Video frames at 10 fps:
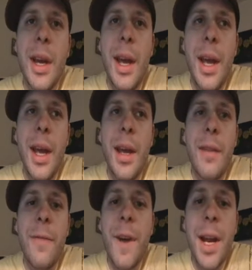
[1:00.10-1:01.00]

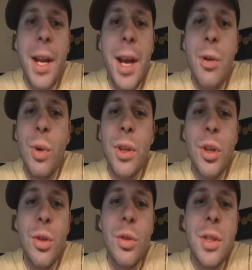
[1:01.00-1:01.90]
and find out what
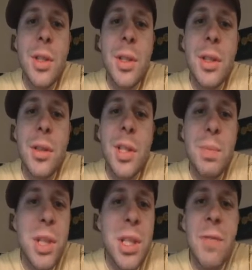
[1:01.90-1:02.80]
those
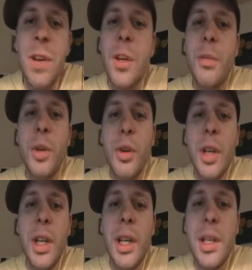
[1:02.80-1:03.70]
specific
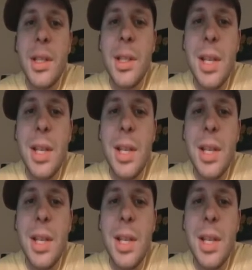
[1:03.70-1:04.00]
communities